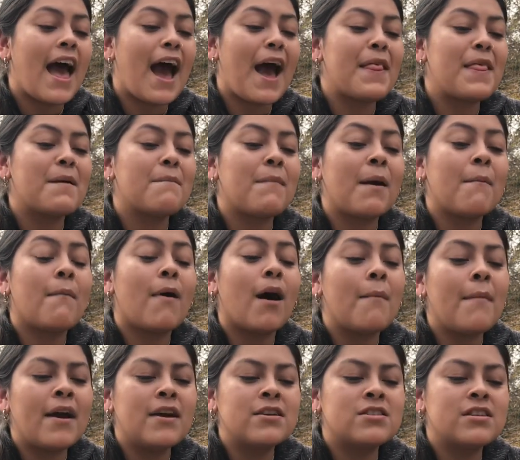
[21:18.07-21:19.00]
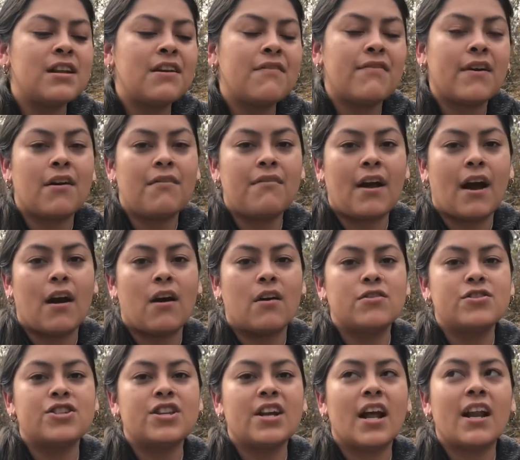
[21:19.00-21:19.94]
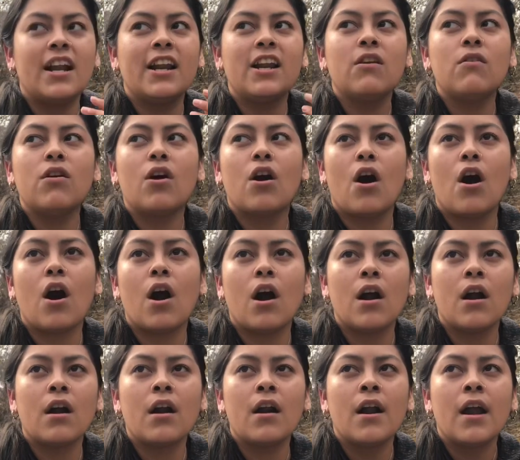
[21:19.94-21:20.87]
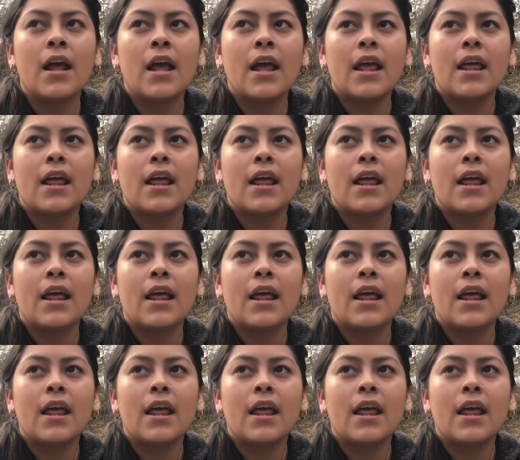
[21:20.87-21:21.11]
And then my mom actually found out, she had a little car